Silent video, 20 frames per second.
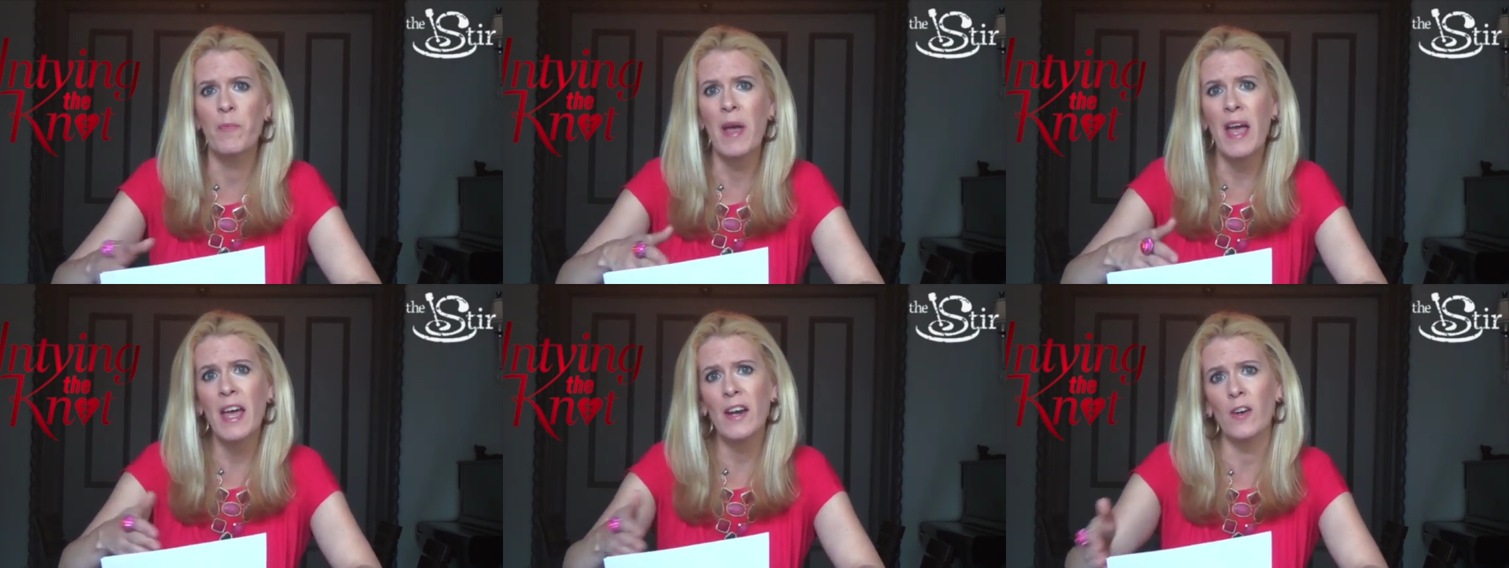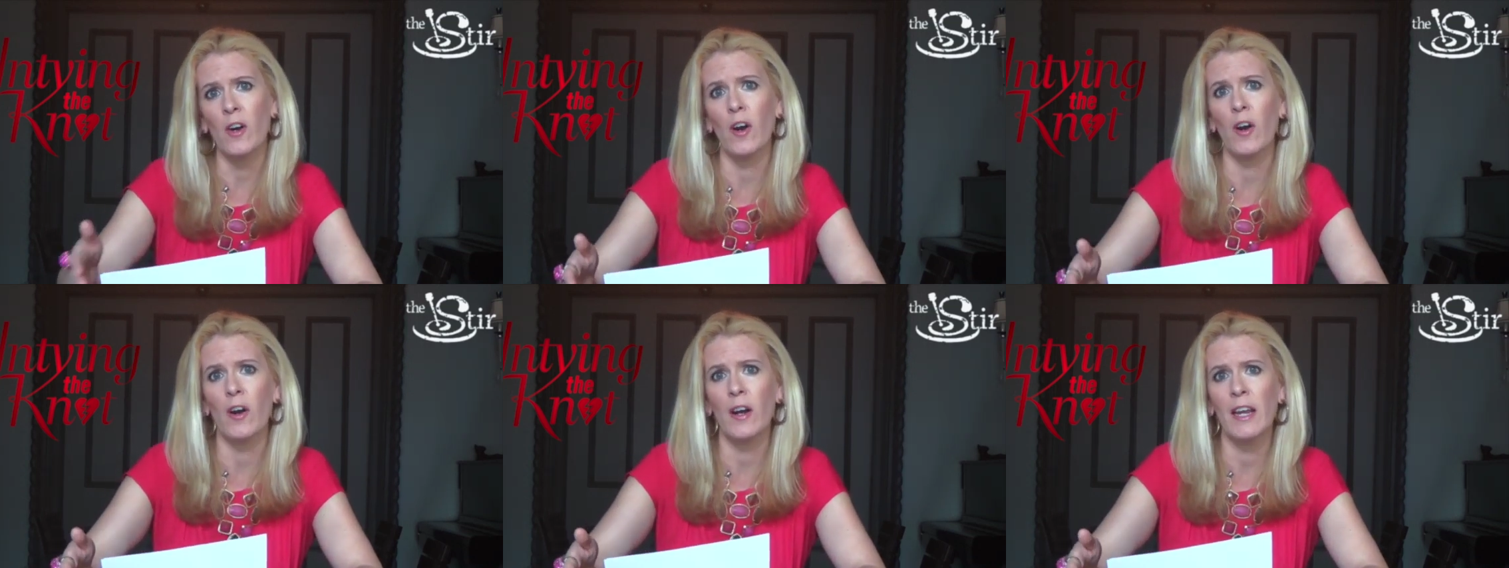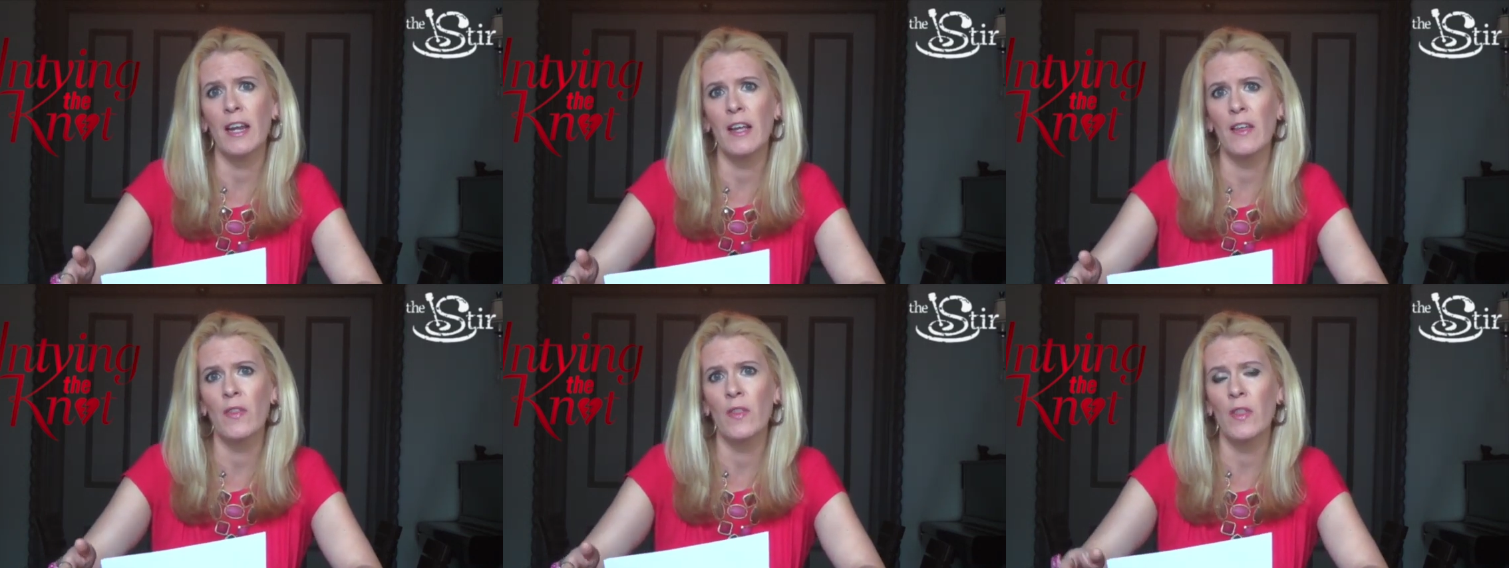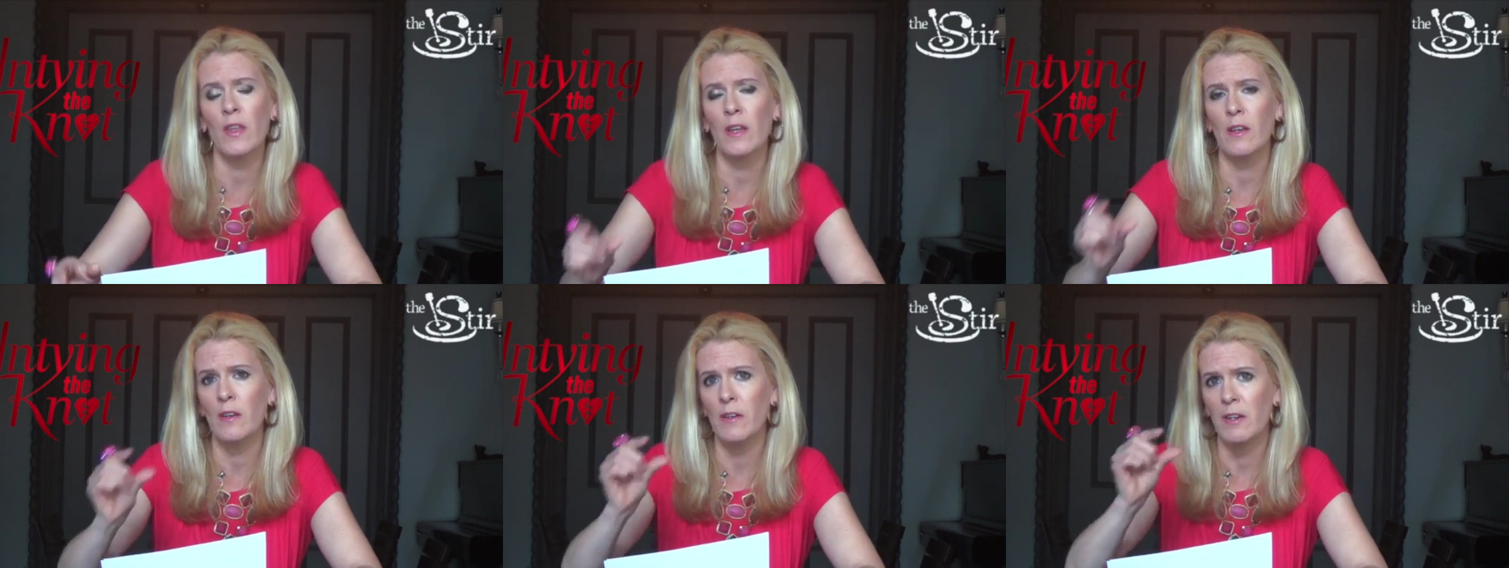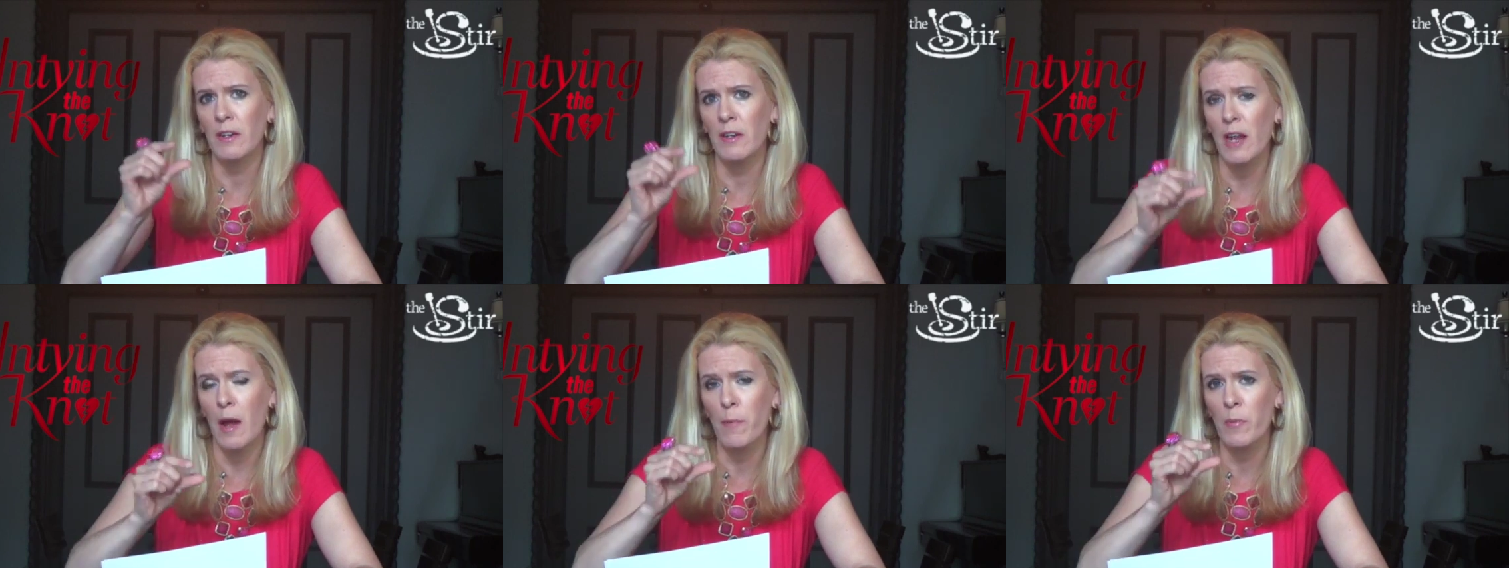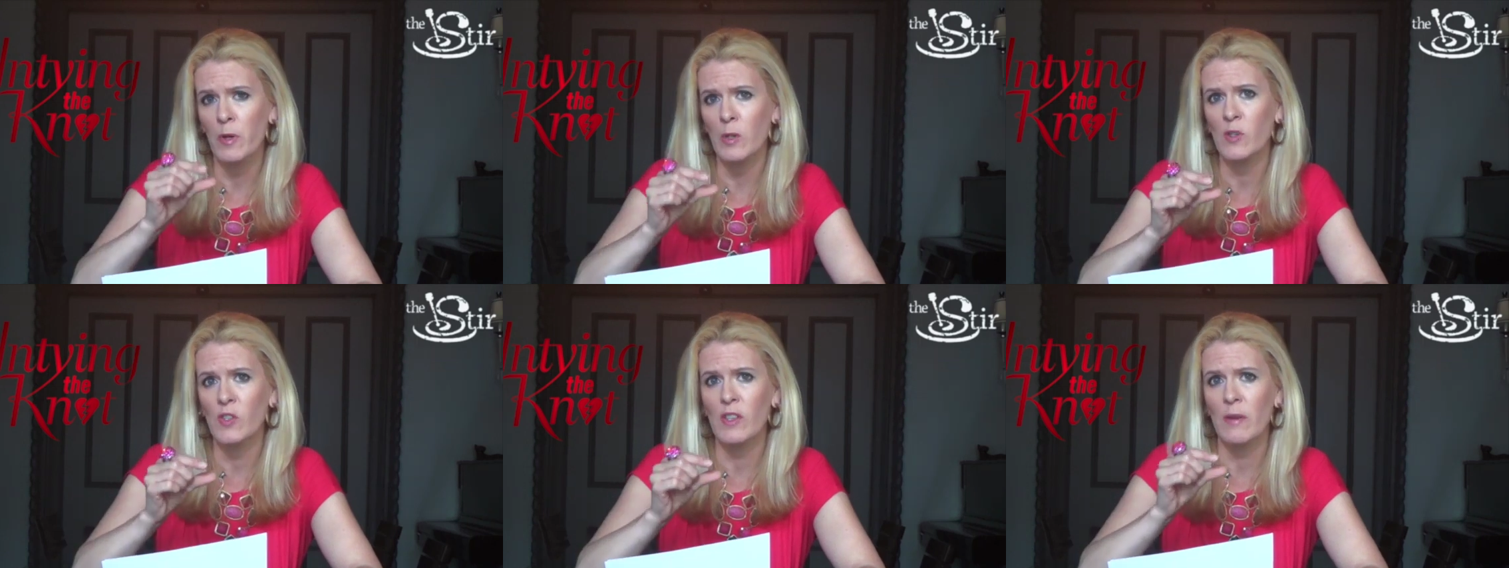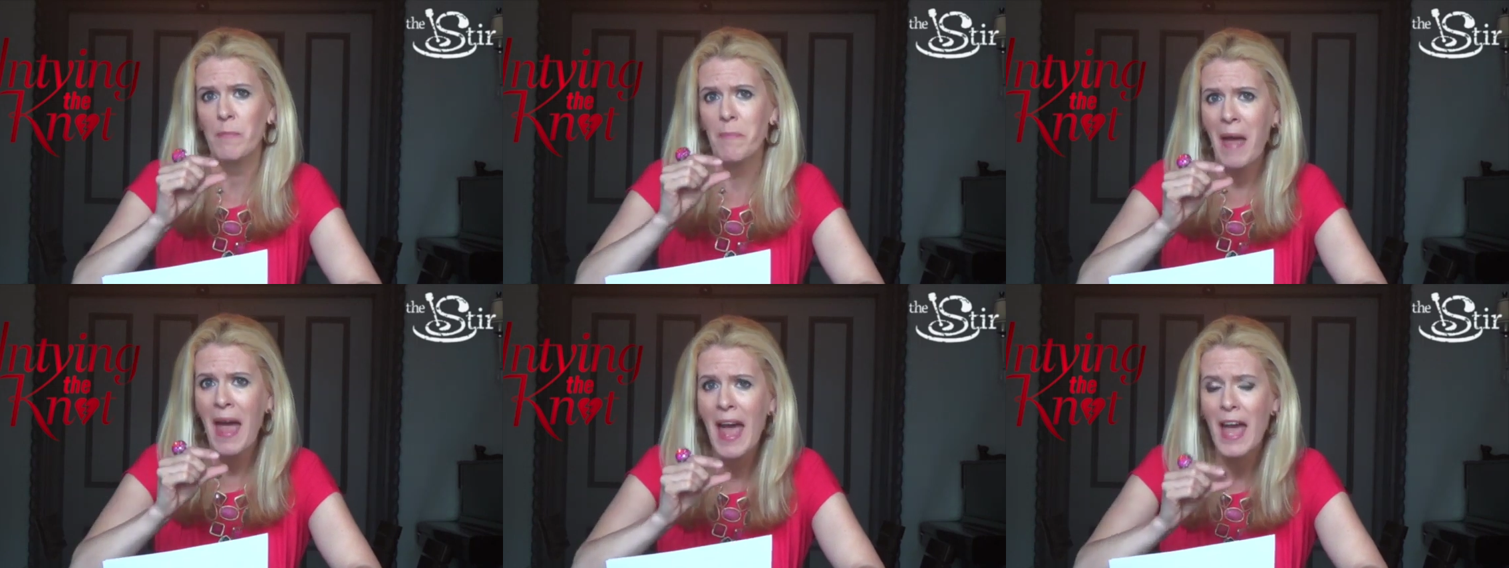better in the numbers
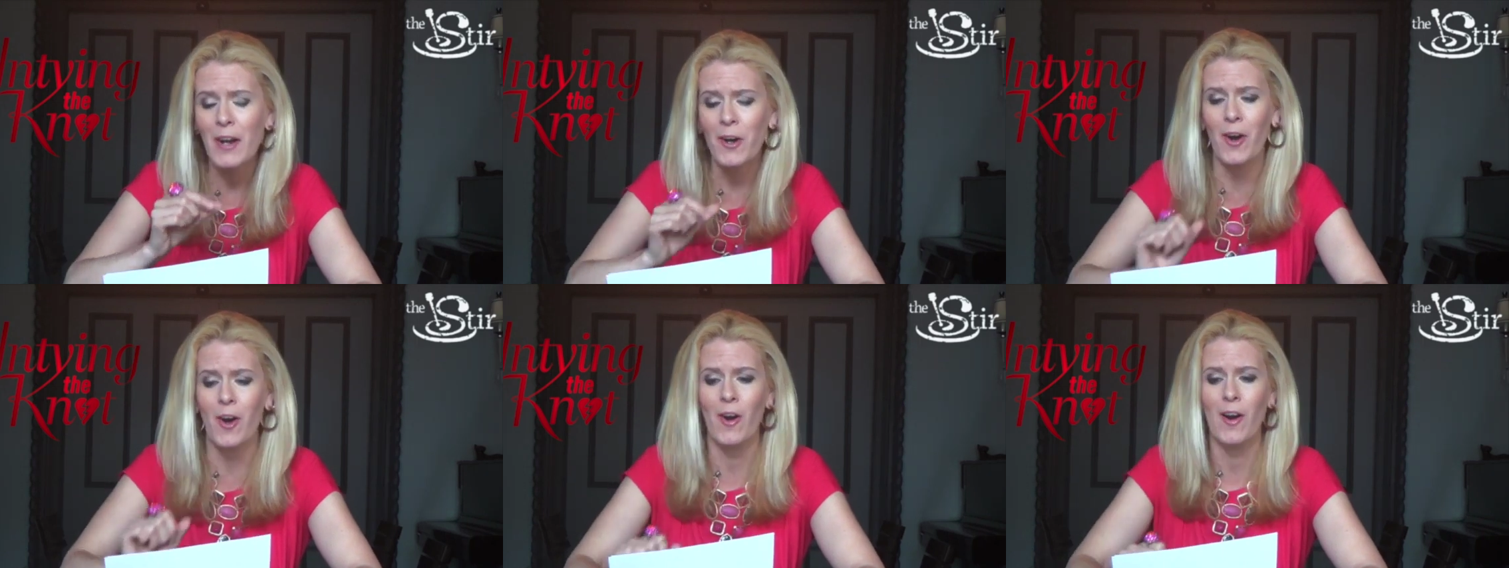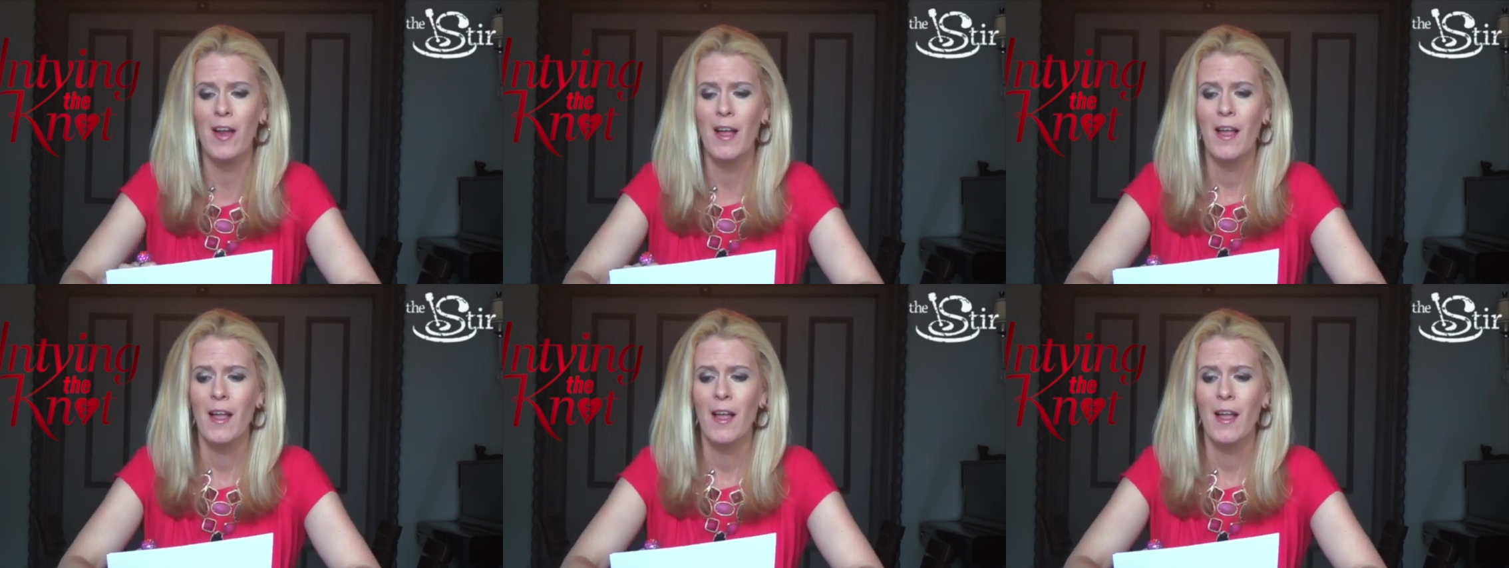that matter.